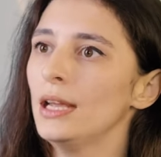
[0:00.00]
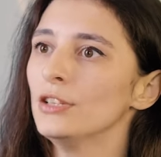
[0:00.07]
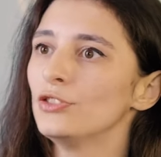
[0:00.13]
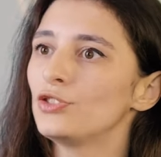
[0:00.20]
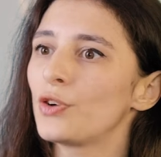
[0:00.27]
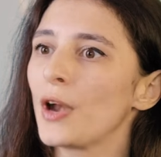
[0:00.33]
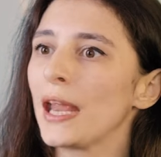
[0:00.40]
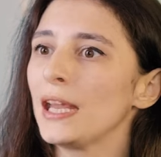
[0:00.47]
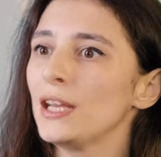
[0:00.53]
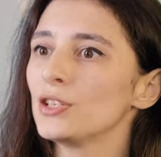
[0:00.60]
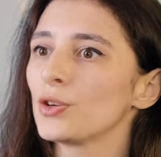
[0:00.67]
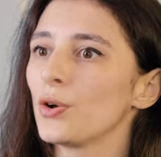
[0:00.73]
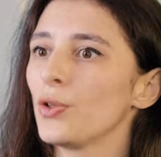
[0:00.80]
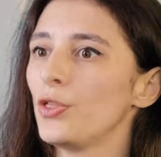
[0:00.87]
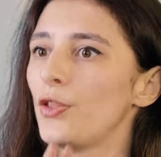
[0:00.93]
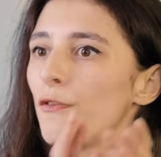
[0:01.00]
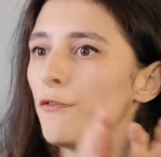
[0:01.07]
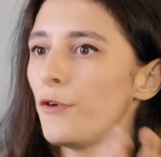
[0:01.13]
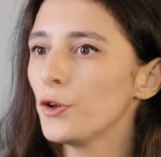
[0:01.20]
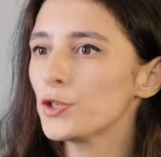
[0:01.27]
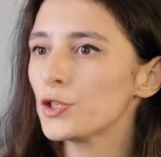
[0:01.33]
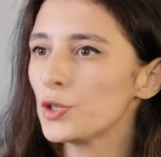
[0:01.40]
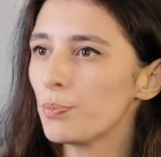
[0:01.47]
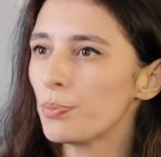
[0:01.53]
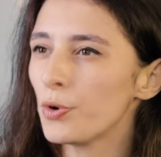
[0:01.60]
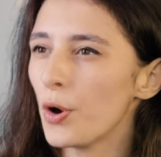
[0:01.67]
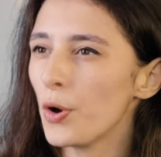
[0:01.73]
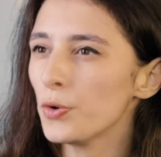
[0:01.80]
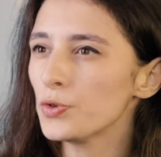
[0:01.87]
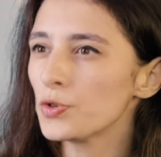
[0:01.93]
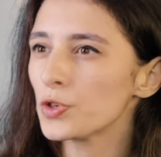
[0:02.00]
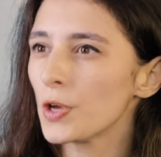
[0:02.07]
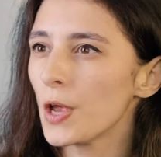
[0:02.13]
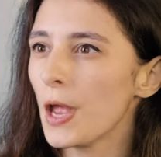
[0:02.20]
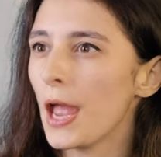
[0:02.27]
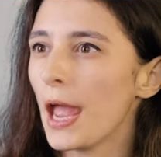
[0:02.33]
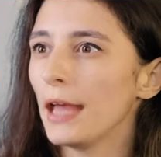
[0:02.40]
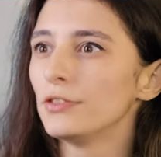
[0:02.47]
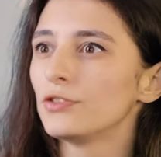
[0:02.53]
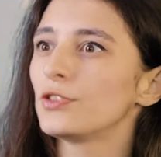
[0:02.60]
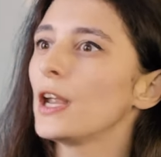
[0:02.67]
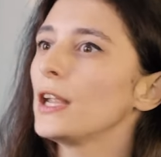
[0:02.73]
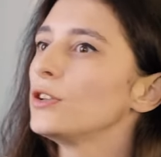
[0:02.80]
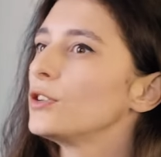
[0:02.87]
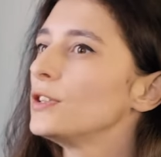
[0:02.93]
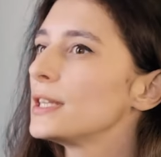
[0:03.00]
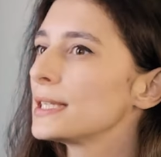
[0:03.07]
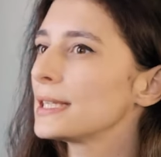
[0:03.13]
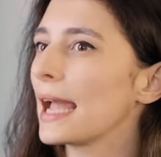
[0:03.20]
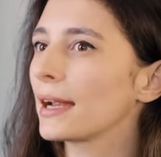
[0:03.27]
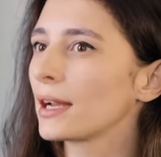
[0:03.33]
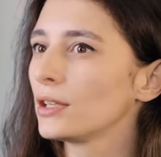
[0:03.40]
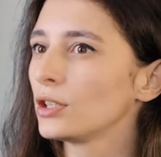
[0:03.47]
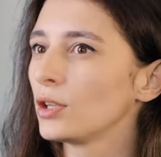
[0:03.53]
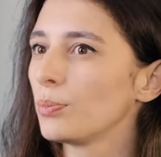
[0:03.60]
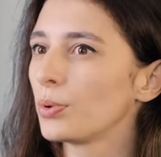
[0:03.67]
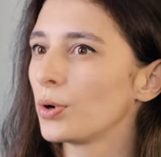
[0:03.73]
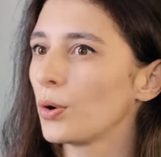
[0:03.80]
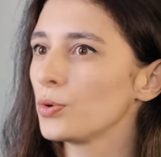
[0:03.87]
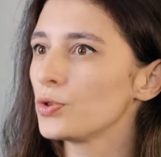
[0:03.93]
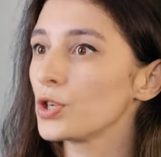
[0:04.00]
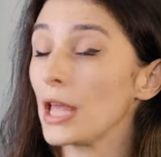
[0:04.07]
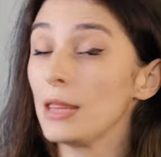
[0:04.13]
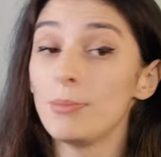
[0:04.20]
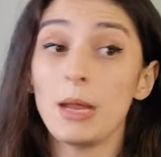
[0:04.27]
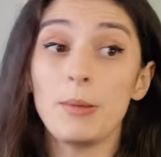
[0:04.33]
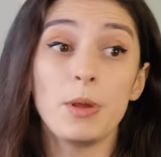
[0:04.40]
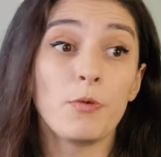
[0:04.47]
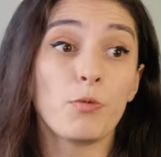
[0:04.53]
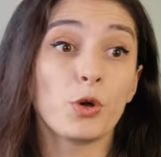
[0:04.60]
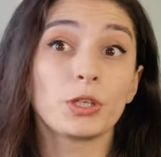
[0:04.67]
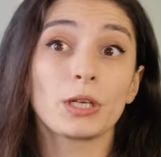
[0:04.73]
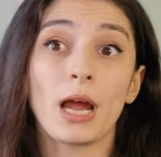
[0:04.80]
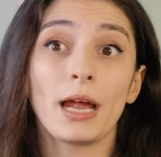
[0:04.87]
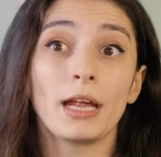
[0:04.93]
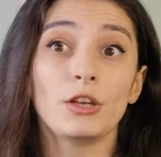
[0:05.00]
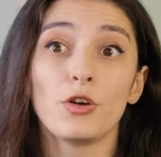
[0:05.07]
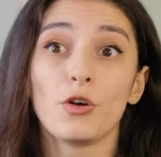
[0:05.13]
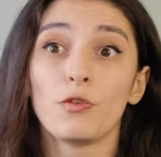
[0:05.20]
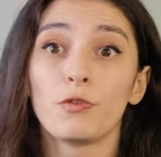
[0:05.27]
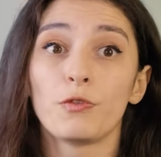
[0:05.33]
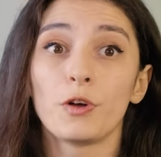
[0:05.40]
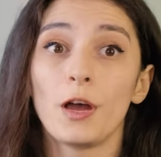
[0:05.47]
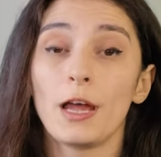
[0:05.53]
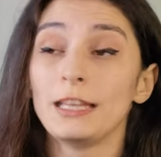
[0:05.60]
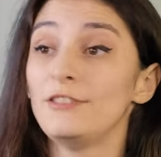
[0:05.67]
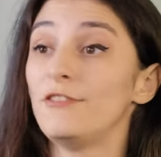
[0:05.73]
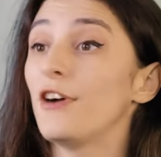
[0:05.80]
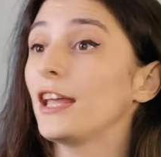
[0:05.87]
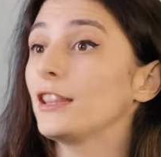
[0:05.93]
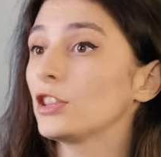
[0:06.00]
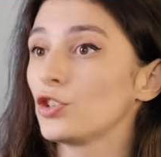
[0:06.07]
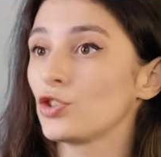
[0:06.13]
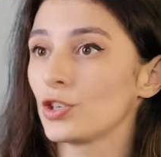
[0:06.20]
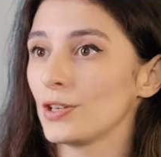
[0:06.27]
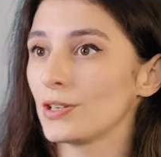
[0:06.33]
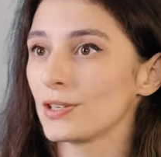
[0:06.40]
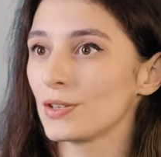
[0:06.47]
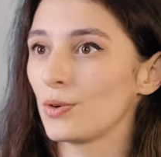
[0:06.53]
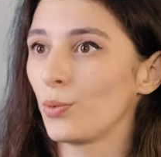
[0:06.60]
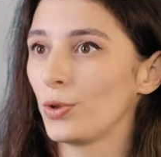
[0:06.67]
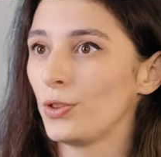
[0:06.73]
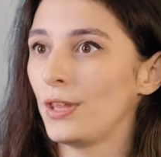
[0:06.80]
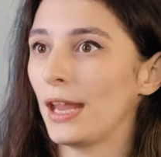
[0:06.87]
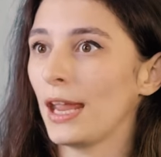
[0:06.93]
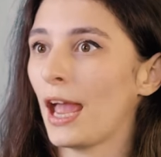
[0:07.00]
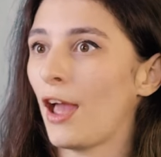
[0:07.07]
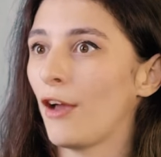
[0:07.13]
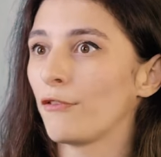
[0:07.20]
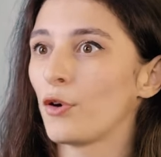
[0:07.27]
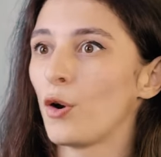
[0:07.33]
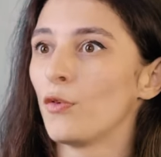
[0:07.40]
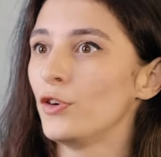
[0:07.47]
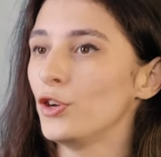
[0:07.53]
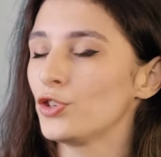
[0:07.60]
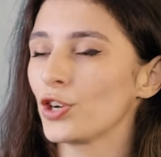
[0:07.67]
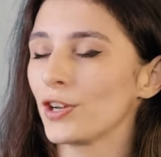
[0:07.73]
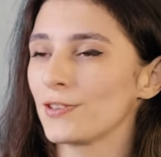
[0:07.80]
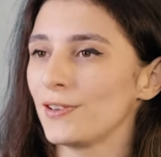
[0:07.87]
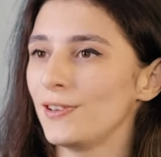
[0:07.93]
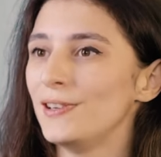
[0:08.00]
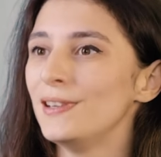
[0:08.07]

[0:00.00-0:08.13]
trained on the first approach and trained on the second approach, and maybe what kind of uh, advantages would they have over each other?